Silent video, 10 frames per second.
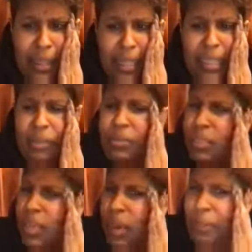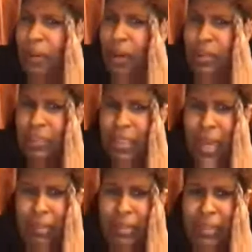I think it was a couple
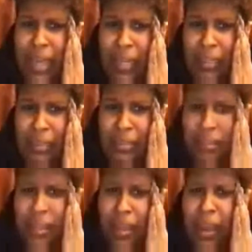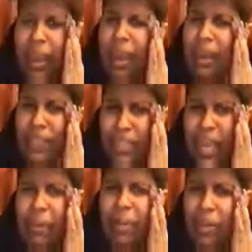$100,000 every
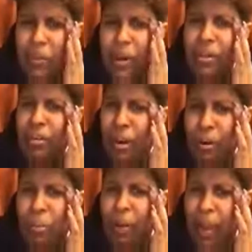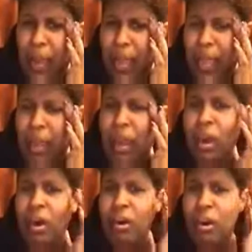time he wanted to go play
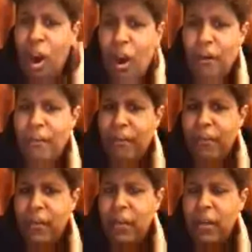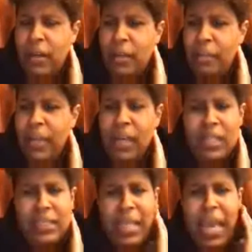golf.
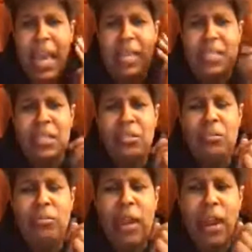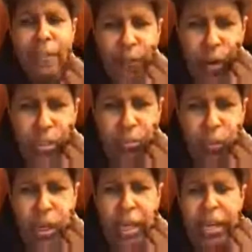Because they had to do Air Force
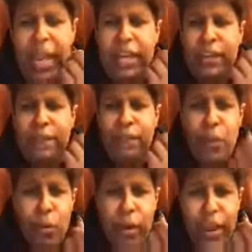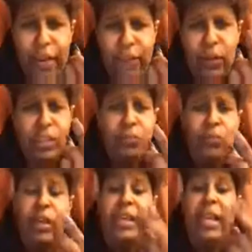One, they had to fuel Air Force
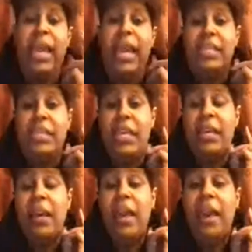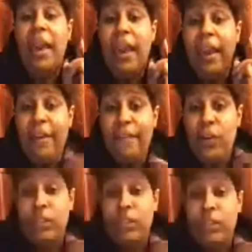One, they had to get Air
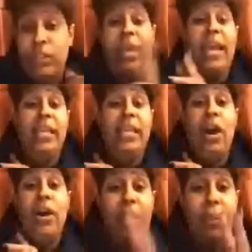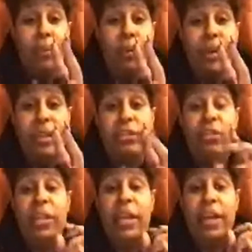Force One, they had to get all the employees
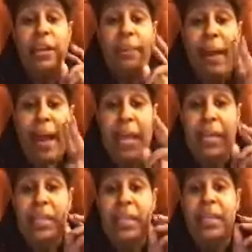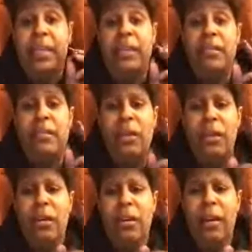on there, the pilot,
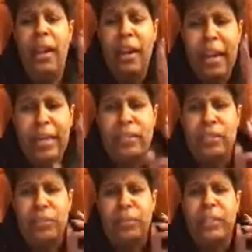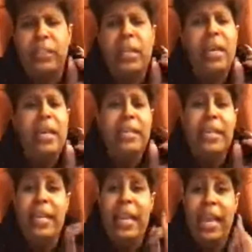the airline stewardess.
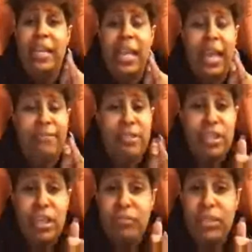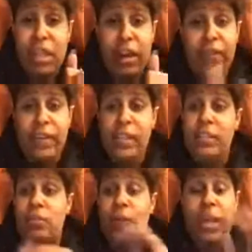Then they had to have Secret
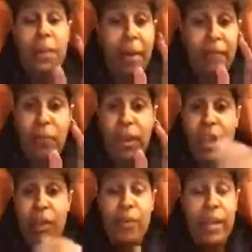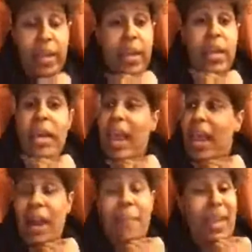Service with him everywhere he went.
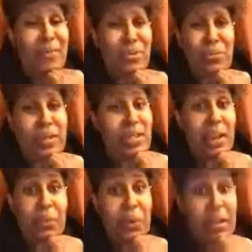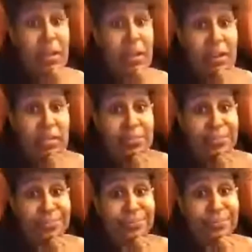And I mean, he was doing this every weekend.
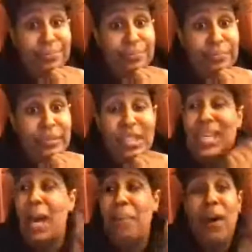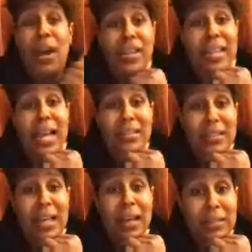Couple
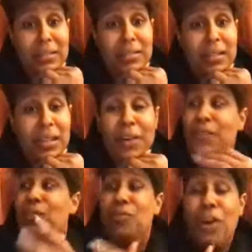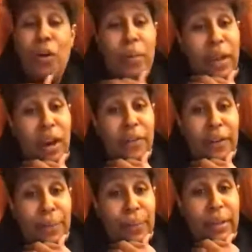$100,000 for you to go play golf
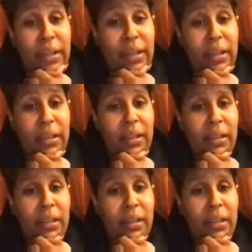every weekend.